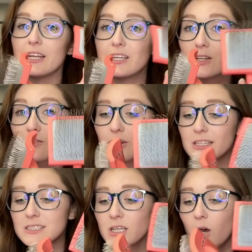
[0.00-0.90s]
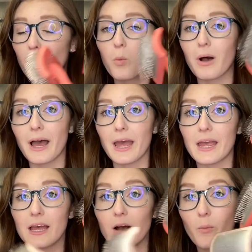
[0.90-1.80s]
The difference,
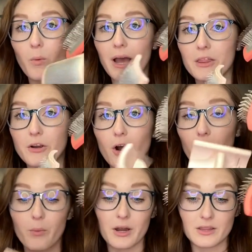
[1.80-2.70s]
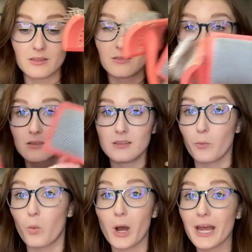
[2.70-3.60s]
why
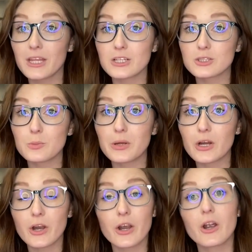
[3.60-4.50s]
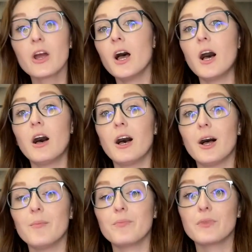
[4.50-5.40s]
they're superior.
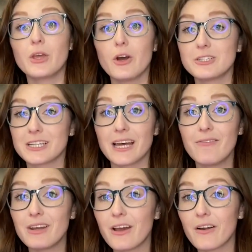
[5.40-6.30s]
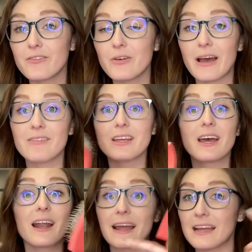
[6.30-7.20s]
Go check that video out if you haven't
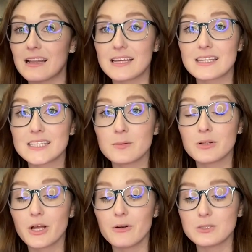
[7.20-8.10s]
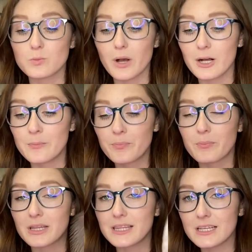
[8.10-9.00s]
yet. I can link that down below as well.
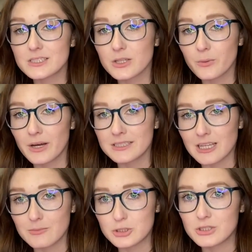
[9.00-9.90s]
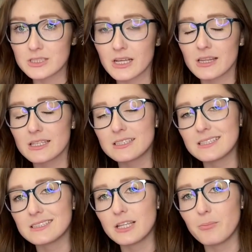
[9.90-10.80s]
But these are the ones I'm choosing. This
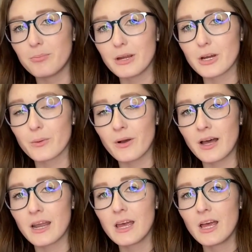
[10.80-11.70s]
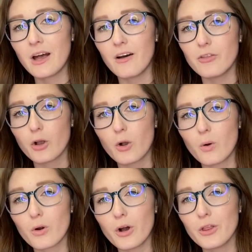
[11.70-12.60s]
is the bigger one of the
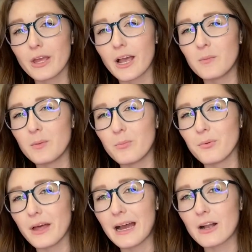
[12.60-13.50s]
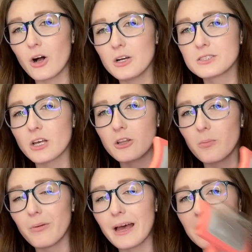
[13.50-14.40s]
coral. They come in black also. The
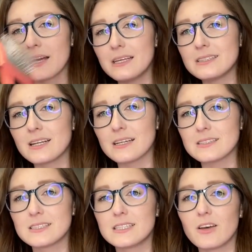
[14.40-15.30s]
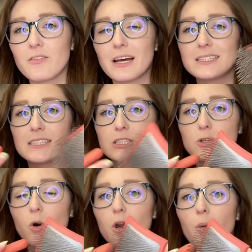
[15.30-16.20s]
black isn't as stiff as this
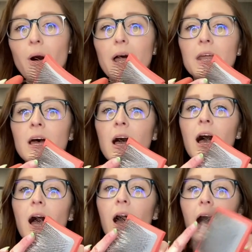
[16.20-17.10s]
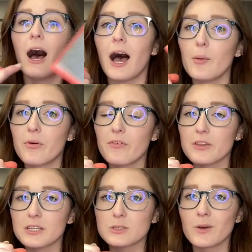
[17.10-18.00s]
coral one. I prefer
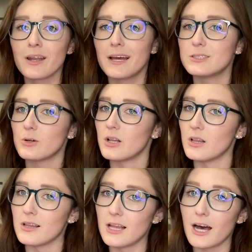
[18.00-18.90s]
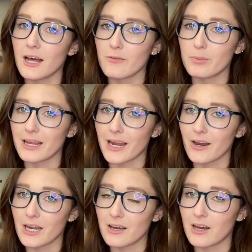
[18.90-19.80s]
this one. I do a lot of big
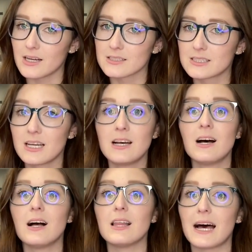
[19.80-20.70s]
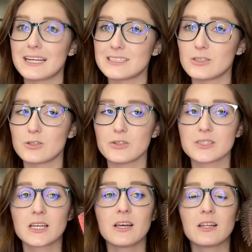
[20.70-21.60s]
hairy dogs, a lot of
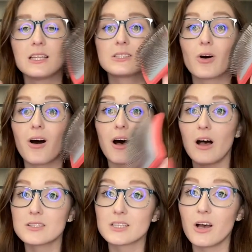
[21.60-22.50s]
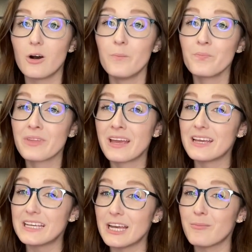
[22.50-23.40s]
doodles. This will also
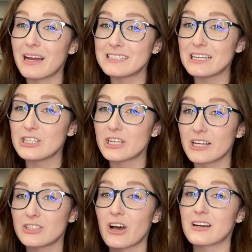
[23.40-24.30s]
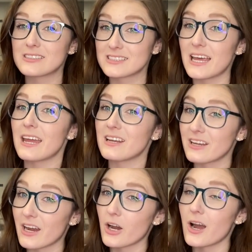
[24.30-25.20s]
get my de-shed dogs
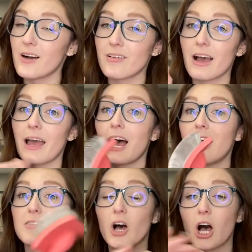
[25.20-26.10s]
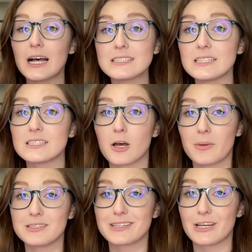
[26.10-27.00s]
taken care of. I have Aussies on
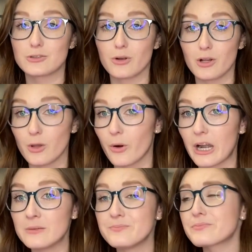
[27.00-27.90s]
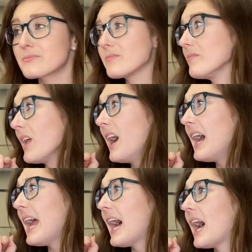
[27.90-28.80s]
my schedule galore.
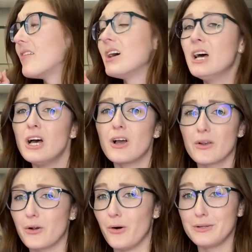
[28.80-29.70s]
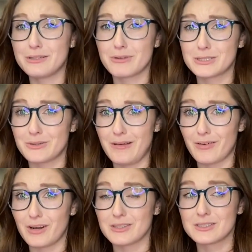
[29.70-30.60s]
I have golden
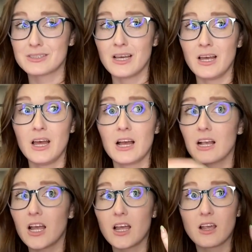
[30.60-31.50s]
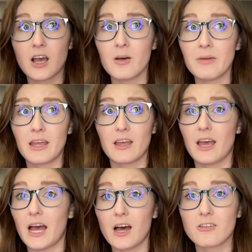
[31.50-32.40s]
retrievers coming
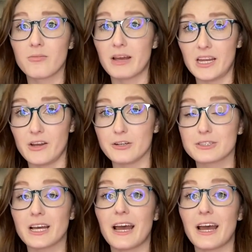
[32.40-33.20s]
out of my ears.